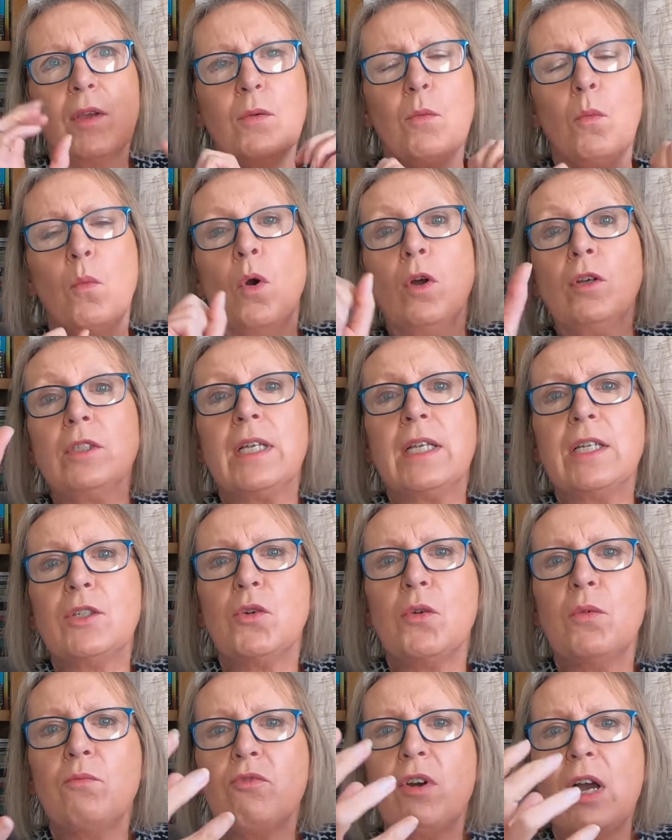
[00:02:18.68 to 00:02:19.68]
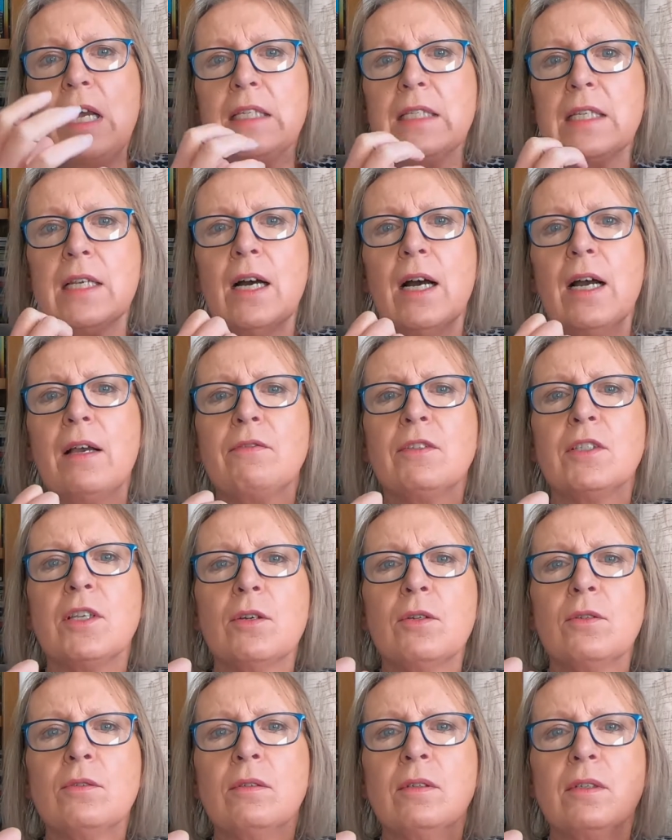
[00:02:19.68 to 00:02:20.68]
wanting to embrace life.
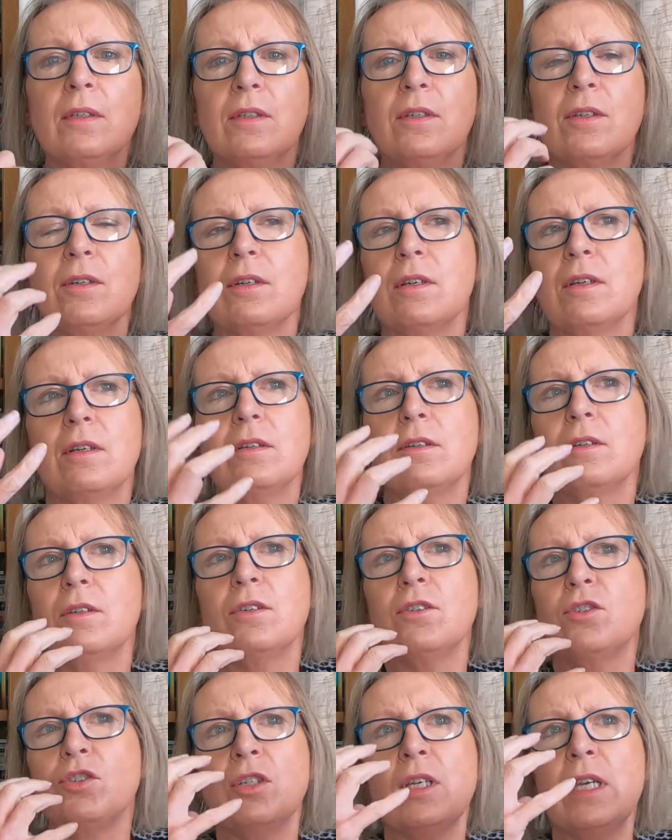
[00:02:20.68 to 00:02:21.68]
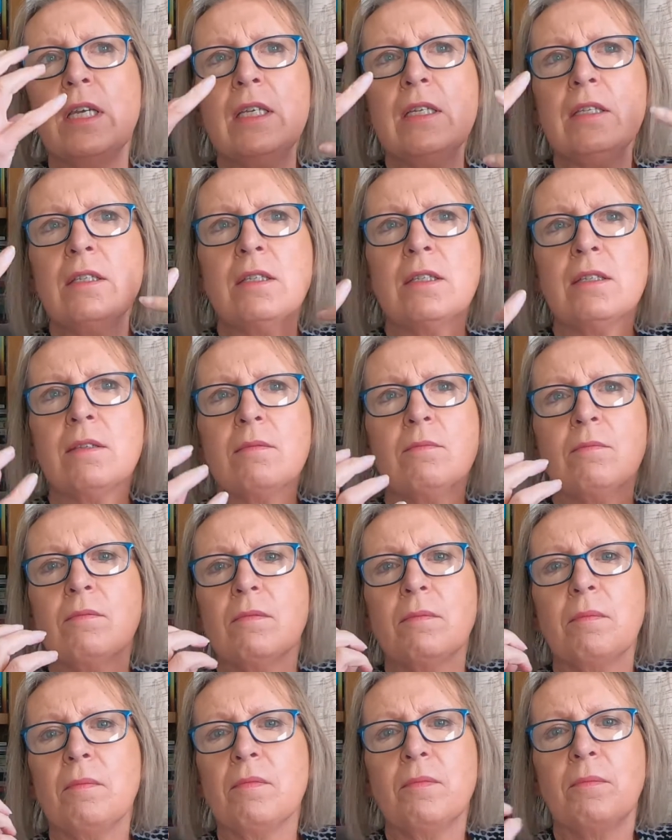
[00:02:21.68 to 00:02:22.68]
So she's
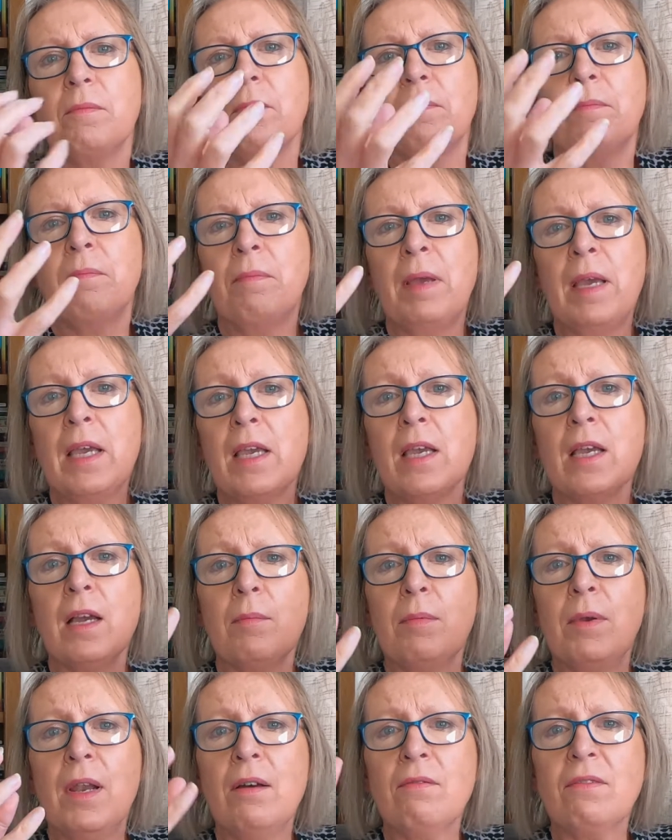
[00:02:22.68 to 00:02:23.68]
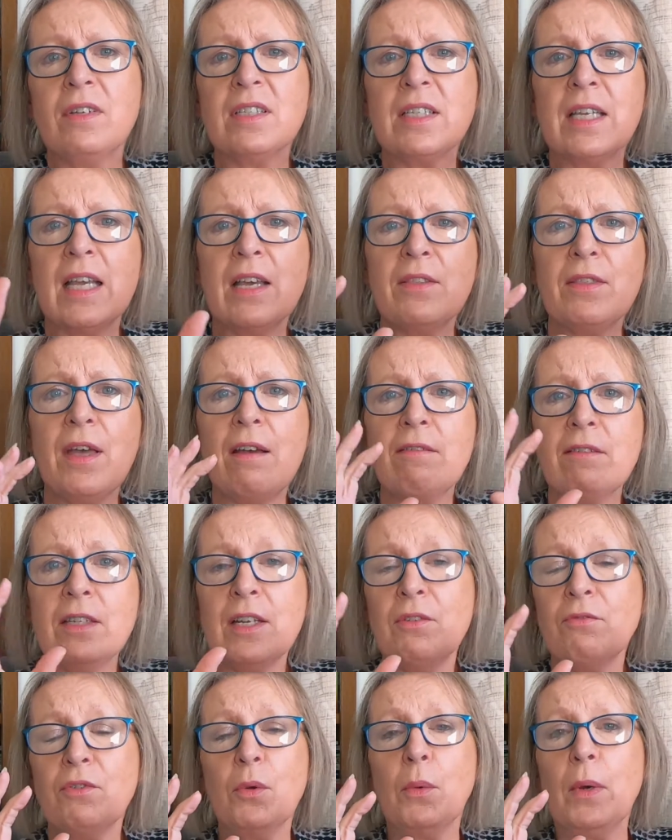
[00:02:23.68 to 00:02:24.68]
picking up lovers here, there and
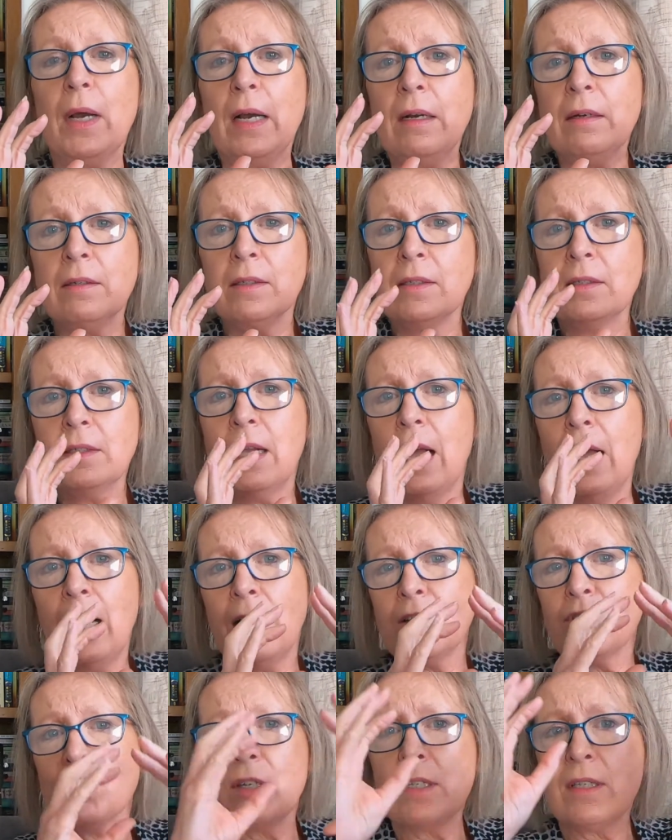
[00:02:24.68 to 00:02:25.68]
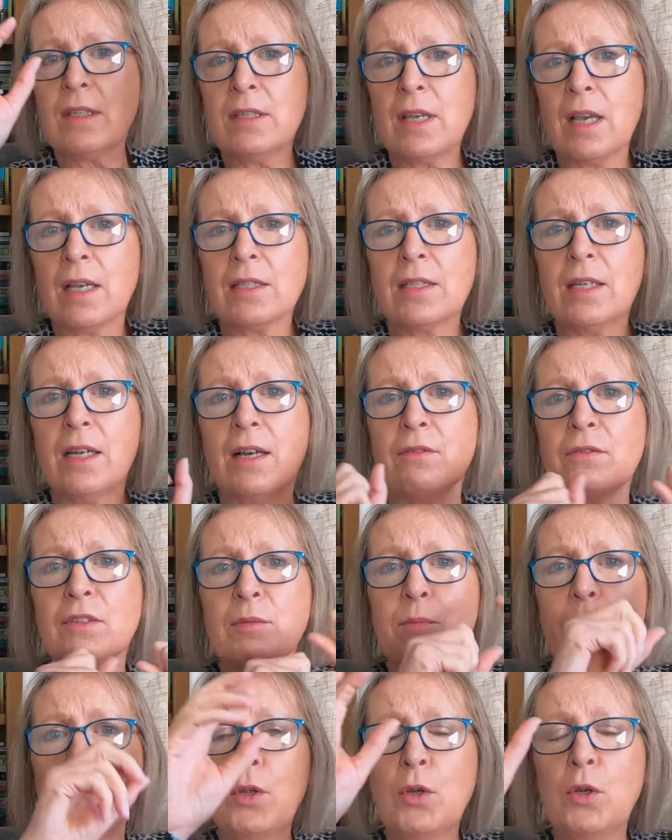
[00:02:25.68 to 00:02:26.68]
everywhere. Ash's sex life
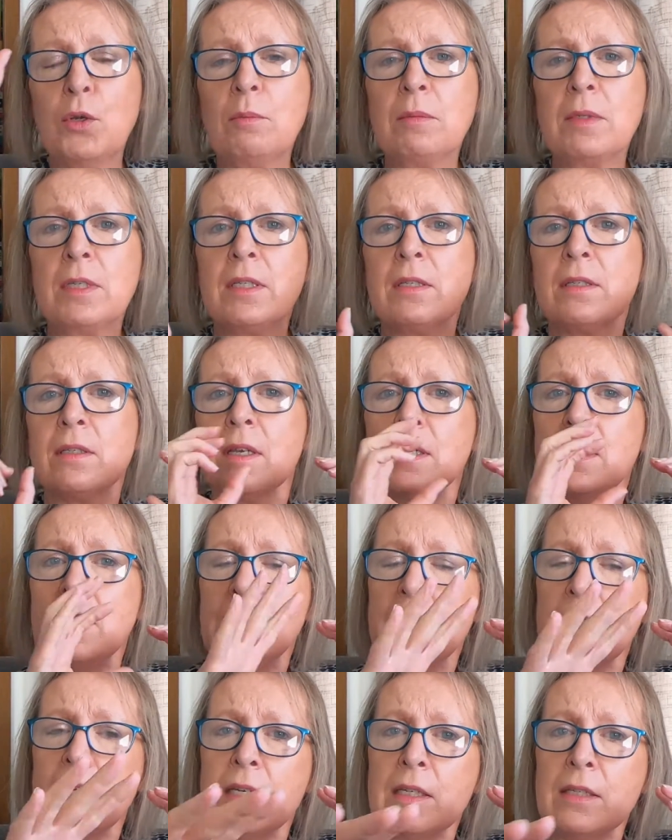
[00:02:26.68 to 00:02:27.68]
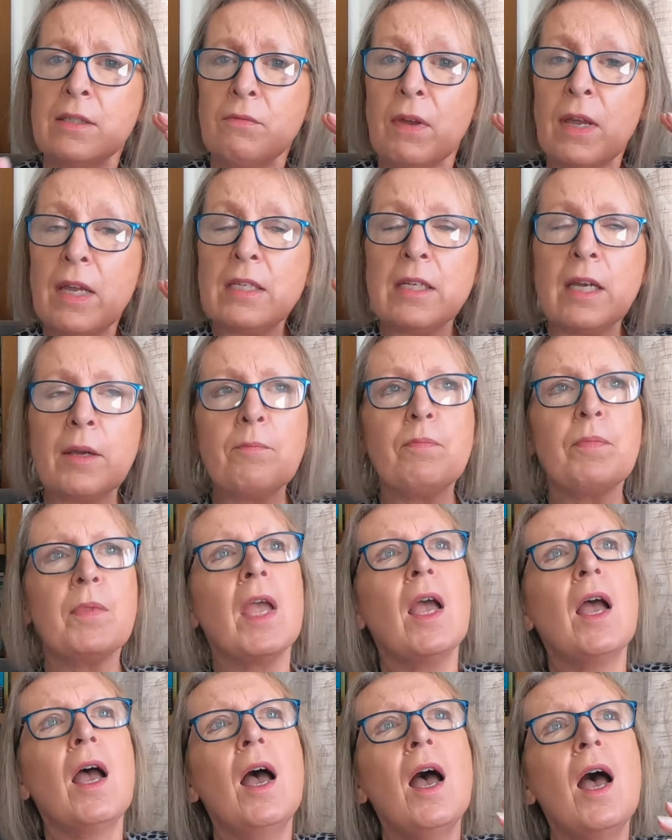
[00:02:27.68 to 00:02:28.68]
has bloomed as Edie is fading.
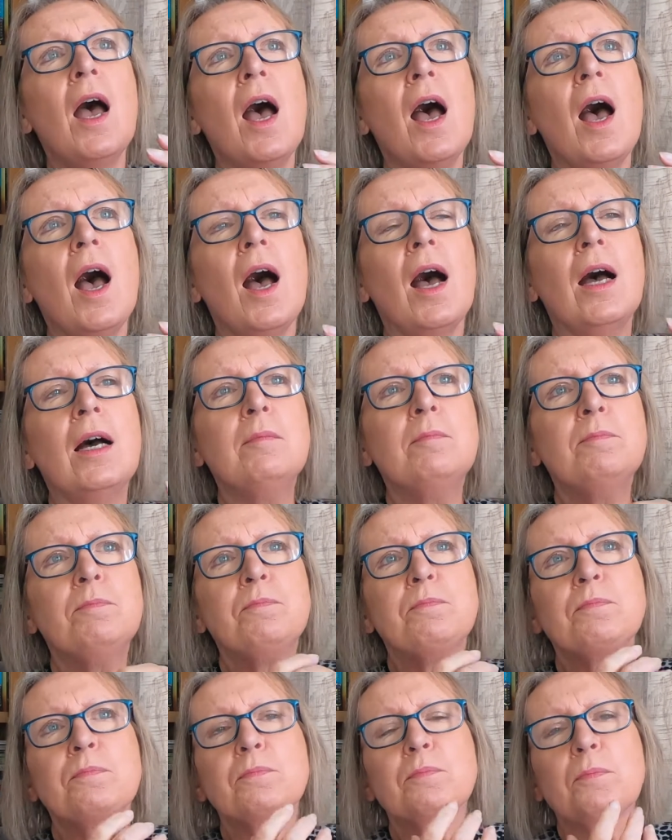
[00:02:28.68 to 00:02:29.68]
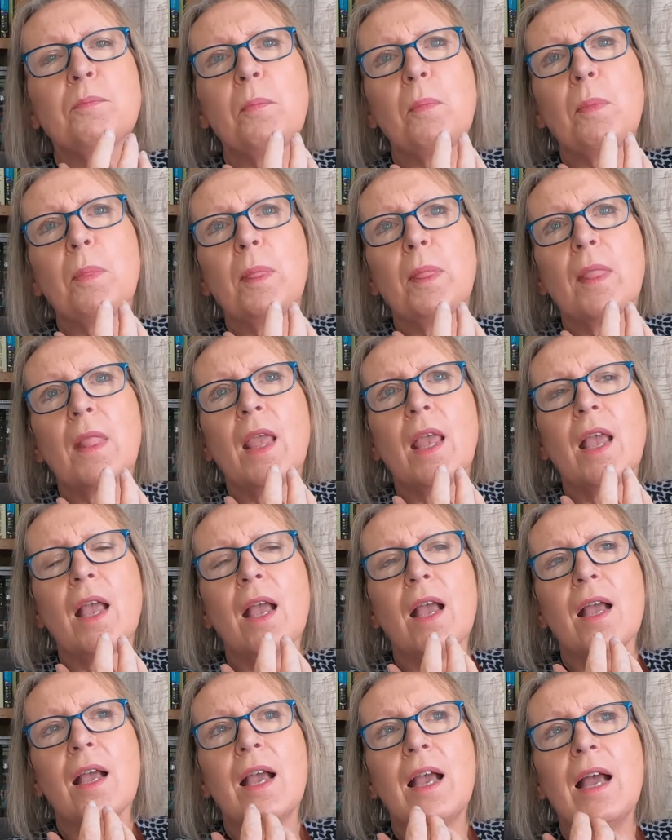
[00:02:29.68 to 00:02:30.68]

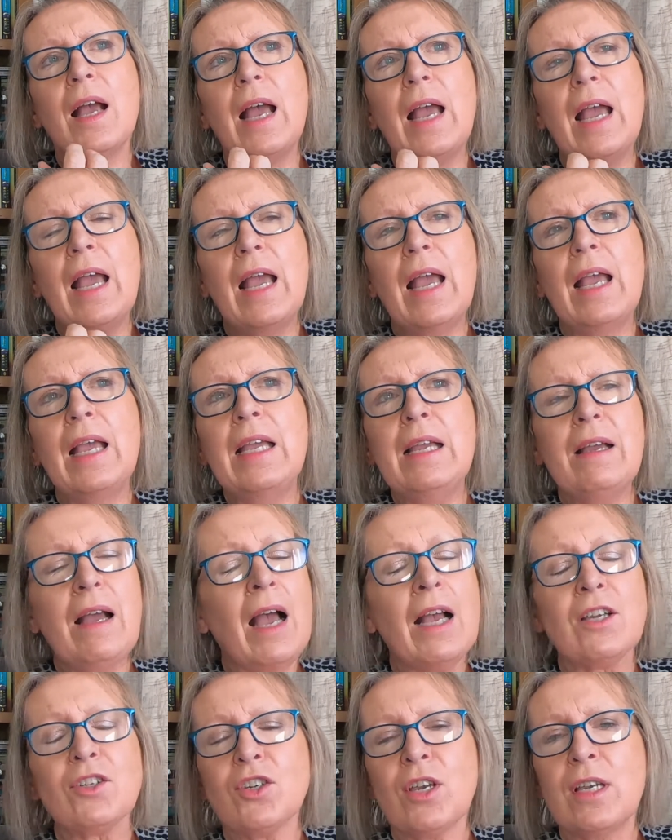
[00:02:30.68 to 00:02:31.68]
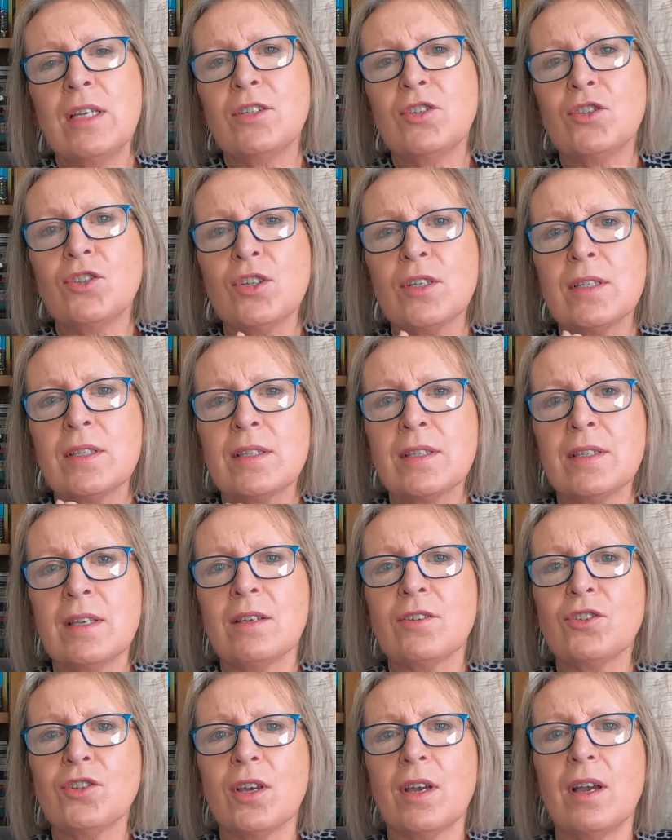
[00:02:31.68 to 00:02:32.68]
Ash is just
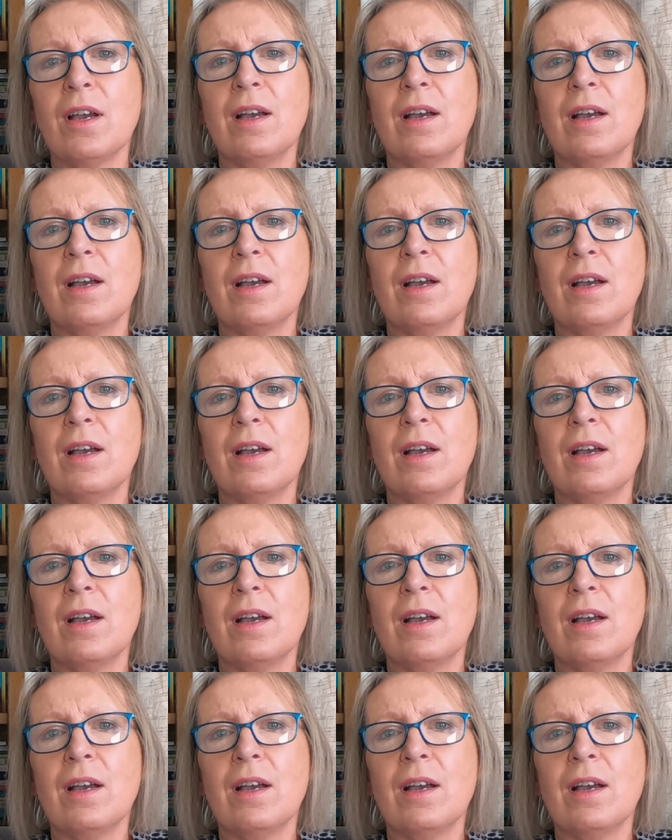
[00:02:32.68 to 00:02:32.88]
such